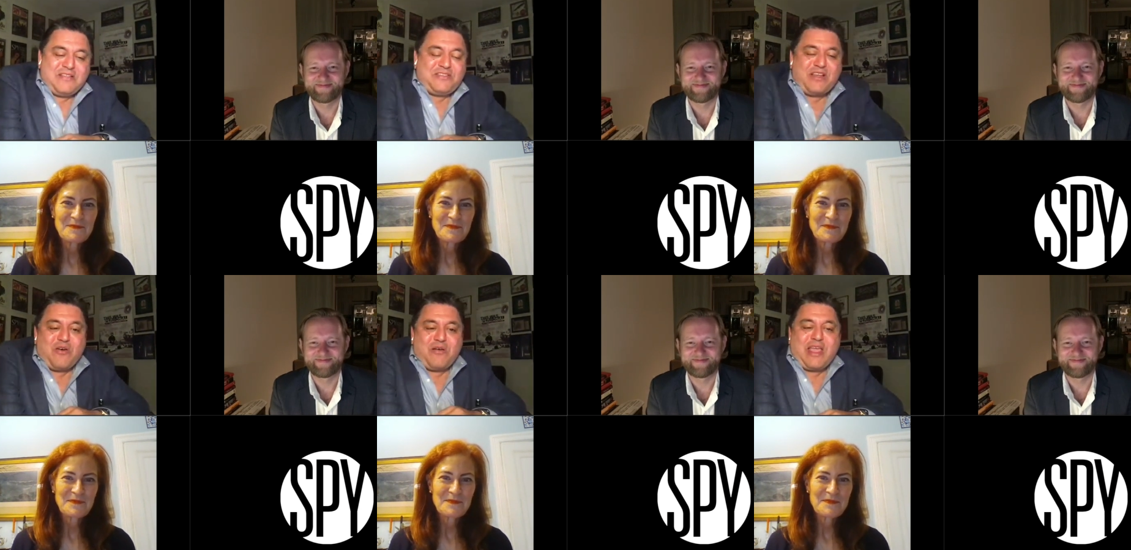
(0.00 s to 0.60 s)

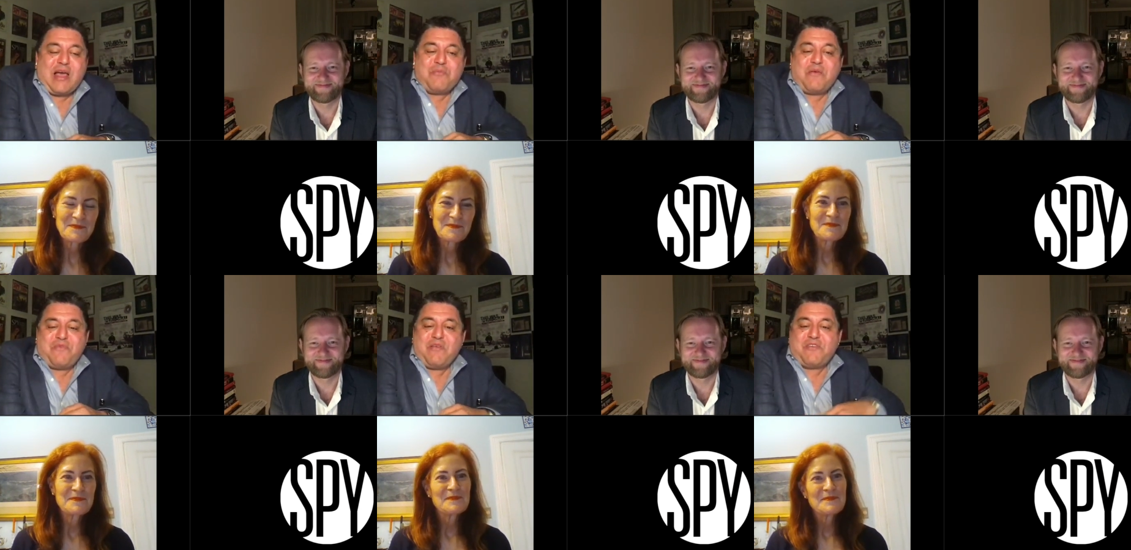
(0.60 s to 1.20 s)
Speaker 1: so yeah, I'm
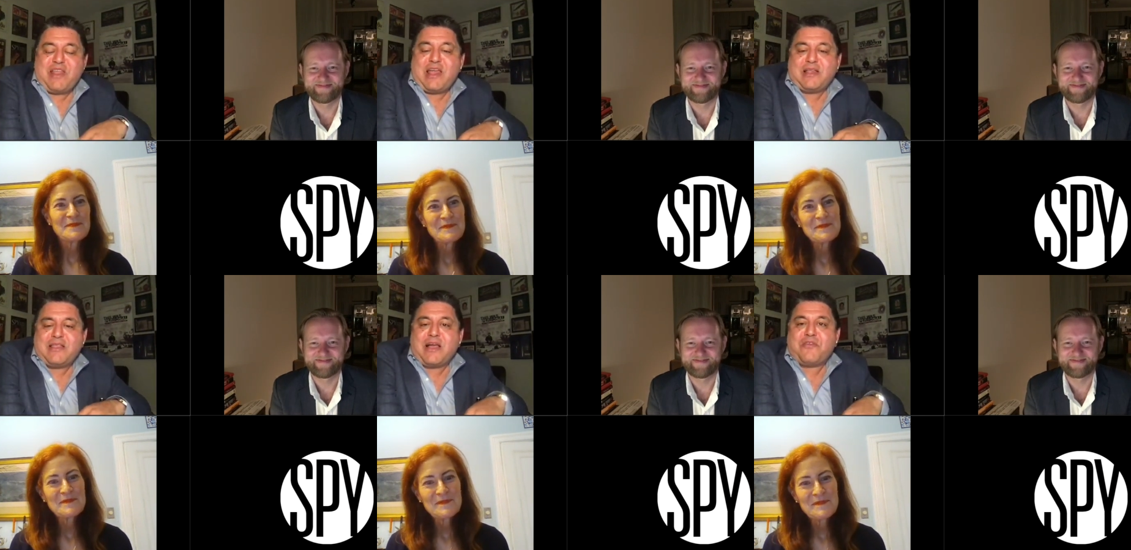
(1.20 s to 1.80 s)
definitely a
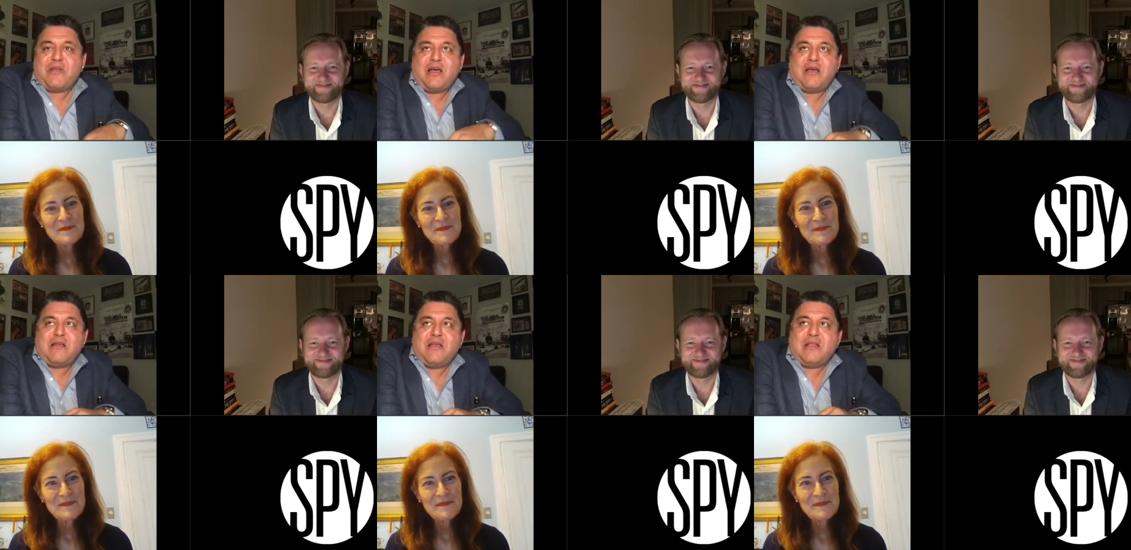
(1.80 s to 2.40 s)
fanatic. Doctor
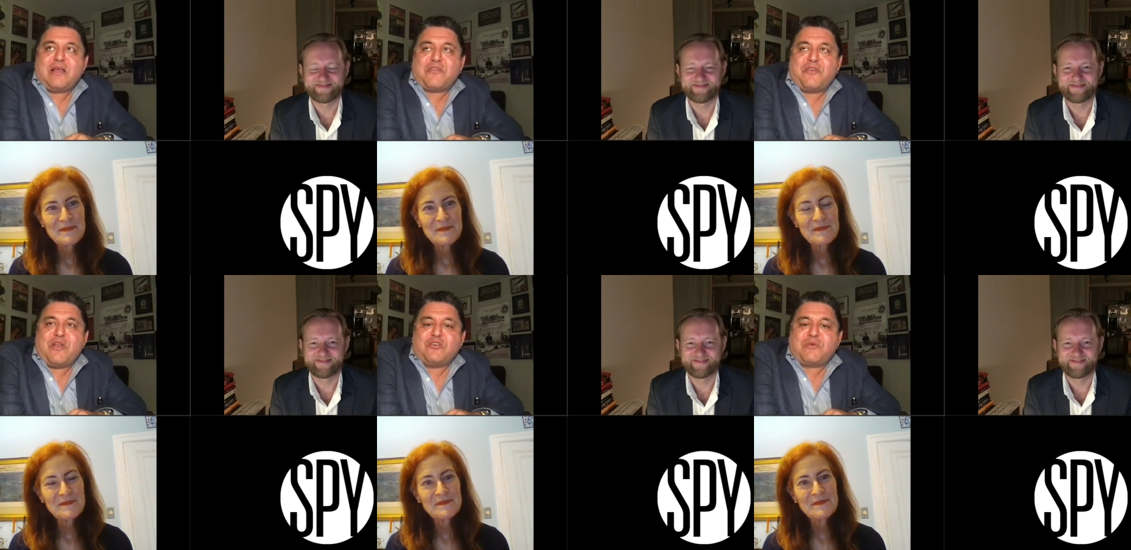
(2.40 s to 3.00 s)
uh, Doctor
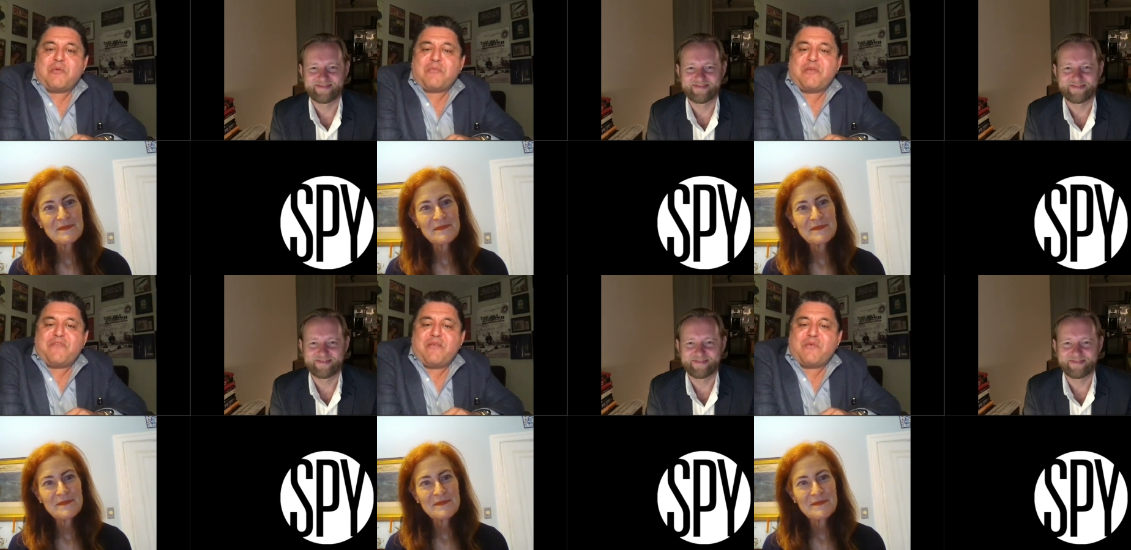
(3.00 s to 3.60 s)
No is probably my
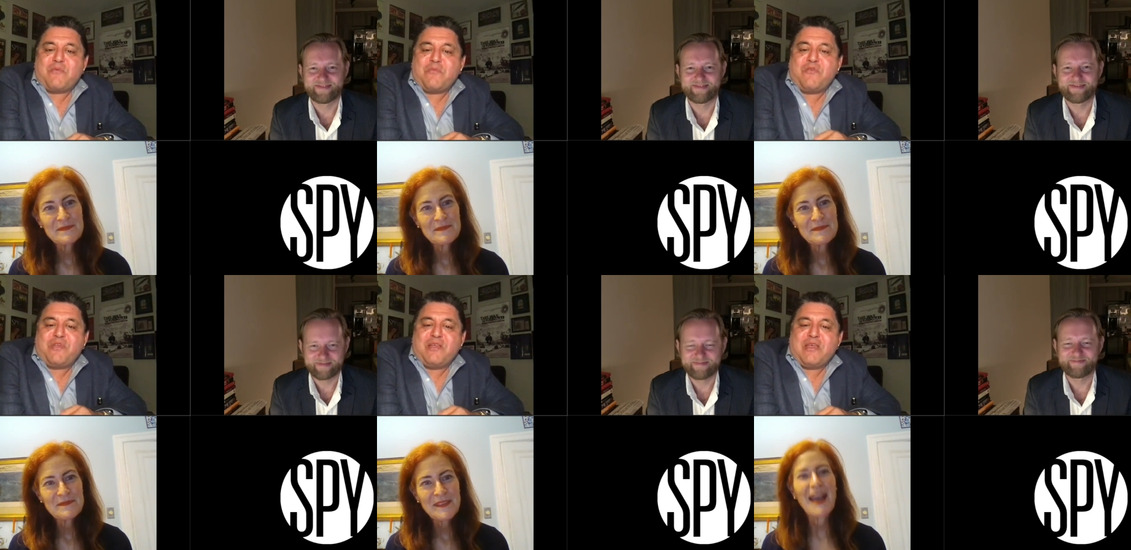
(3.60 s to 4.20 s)
favorite
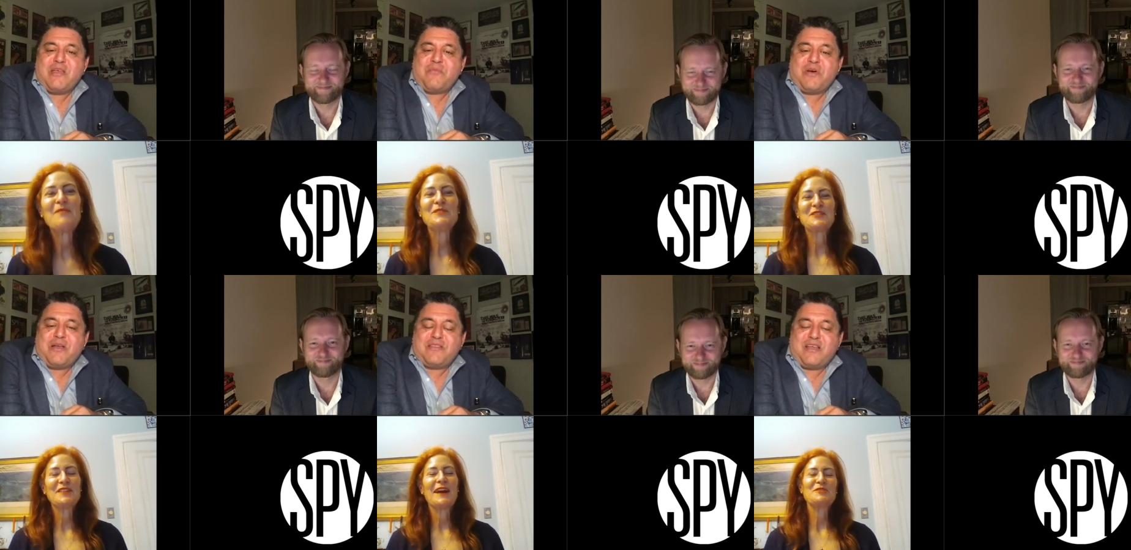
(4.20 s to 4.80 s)
movie.
Speaker 2: I
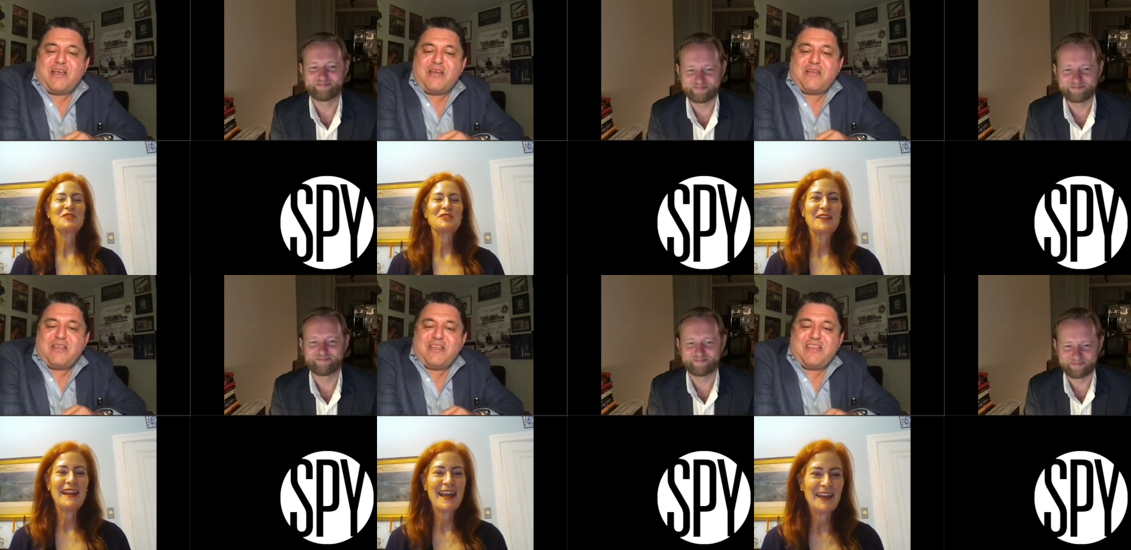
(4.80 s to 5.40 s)
was but, I was just uh,
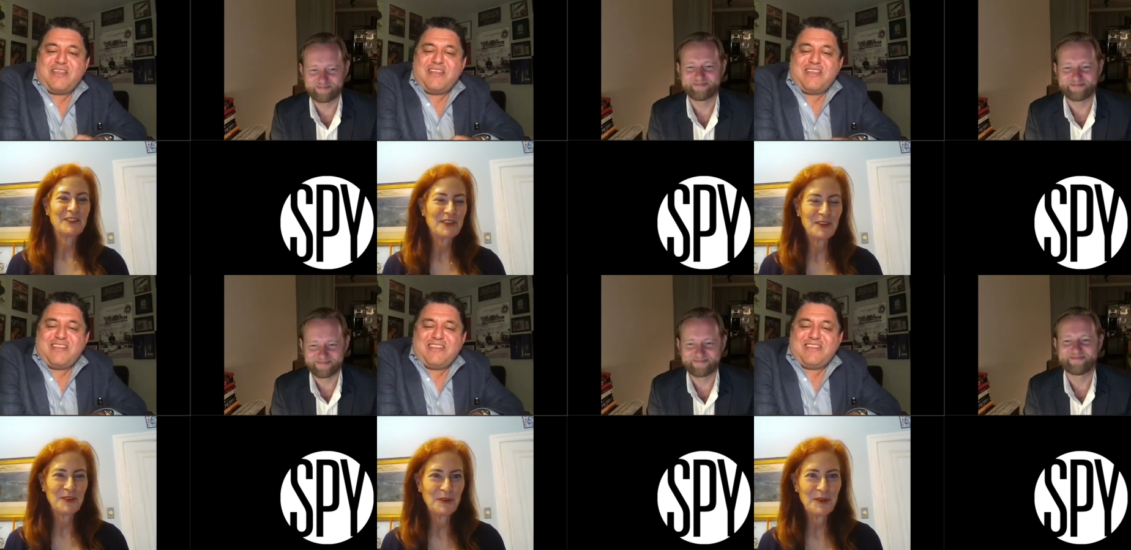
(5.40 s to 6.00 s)
going to ask
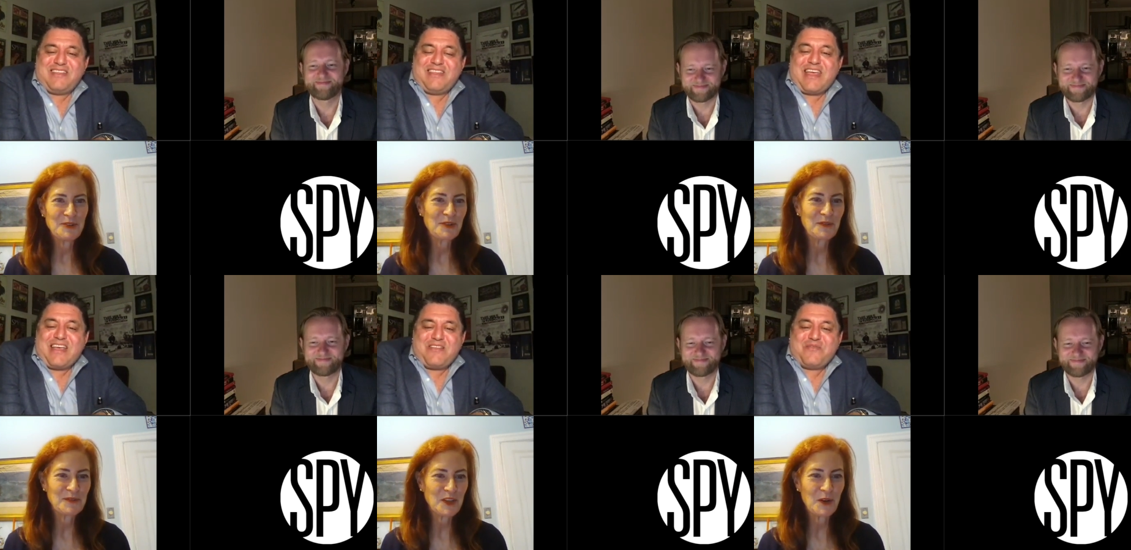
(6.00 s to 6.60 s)
you who's
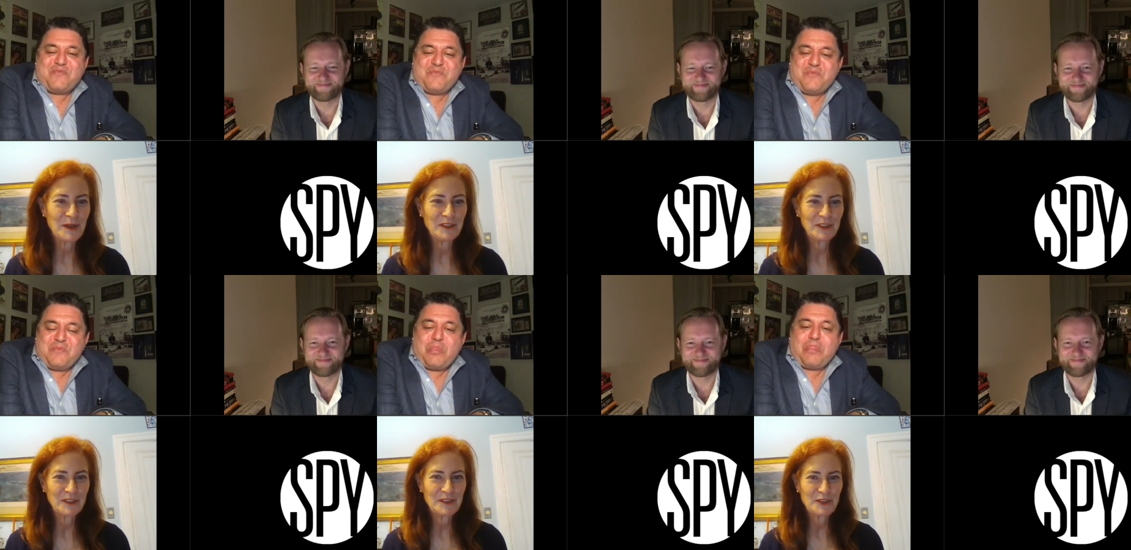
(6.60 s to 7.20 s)
your yeah. so
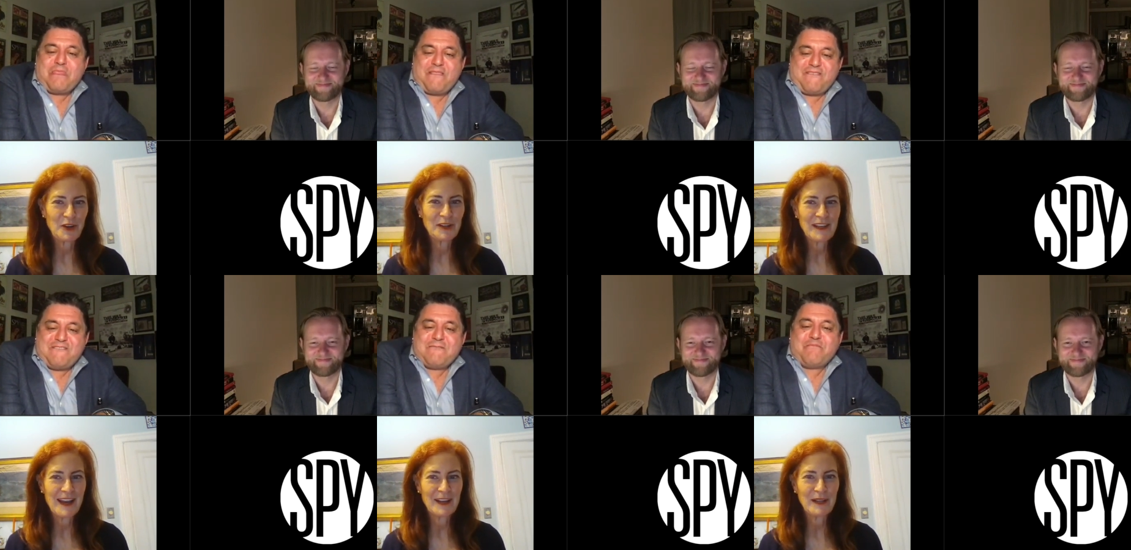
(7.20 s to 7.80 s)
is Sean
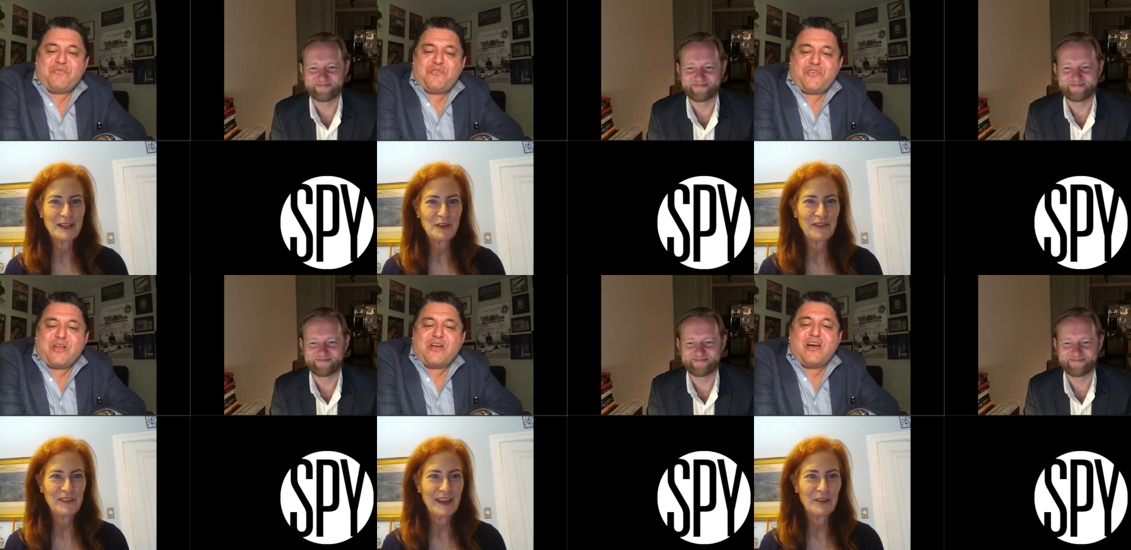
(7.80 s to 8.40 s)
Connery
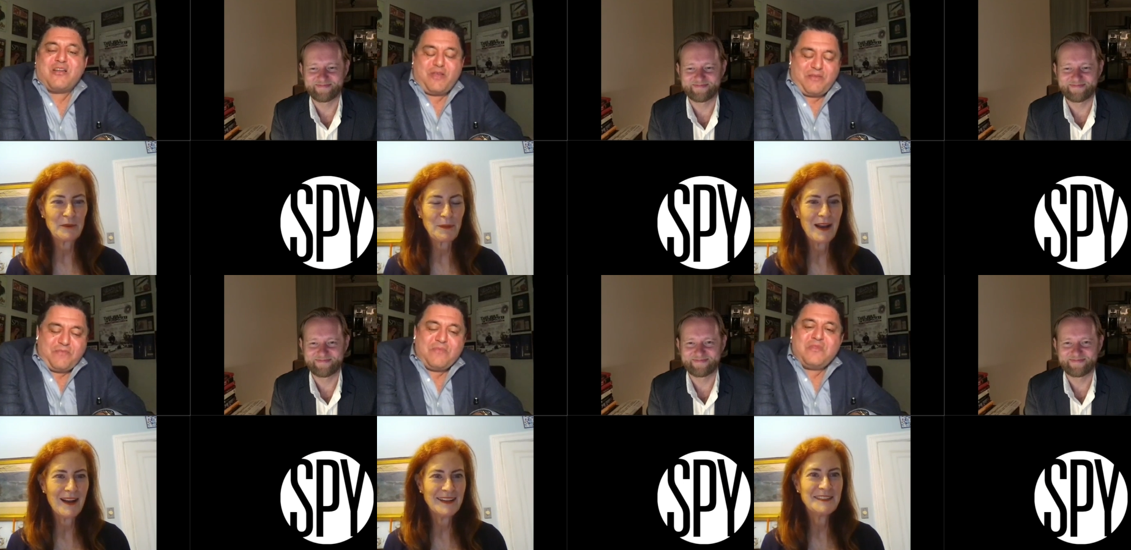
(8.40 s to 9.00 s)
your Sean favorite Connery.
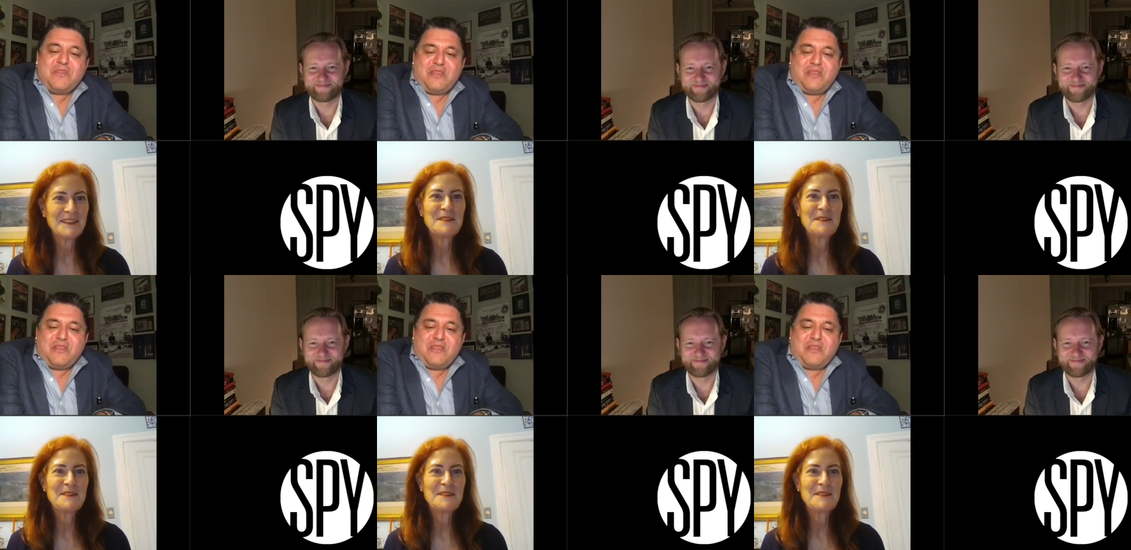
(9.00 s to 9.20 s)
Bond?